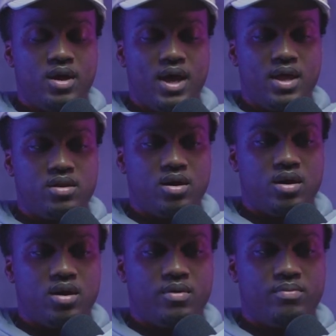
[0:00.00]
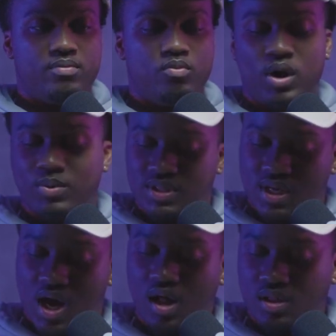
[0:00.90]
And um, when I went to
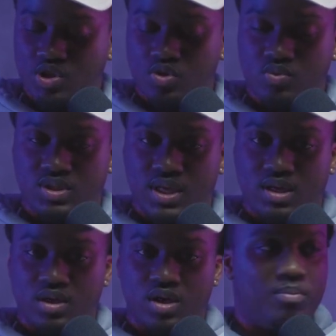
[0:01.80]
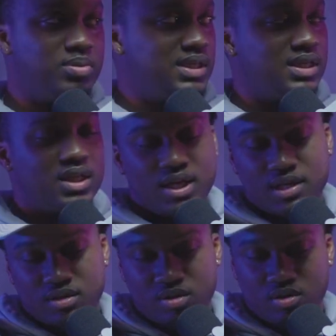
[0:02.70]
college, it was like a complete
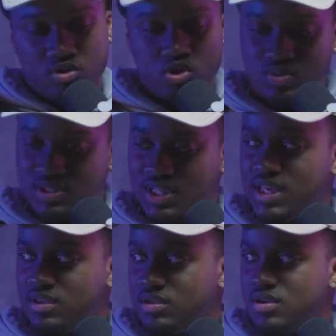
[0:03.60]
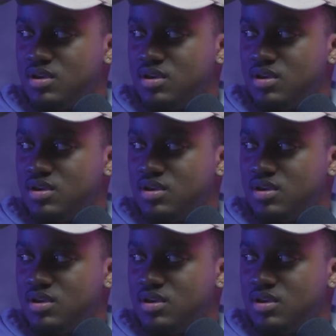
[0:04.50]
like new slate.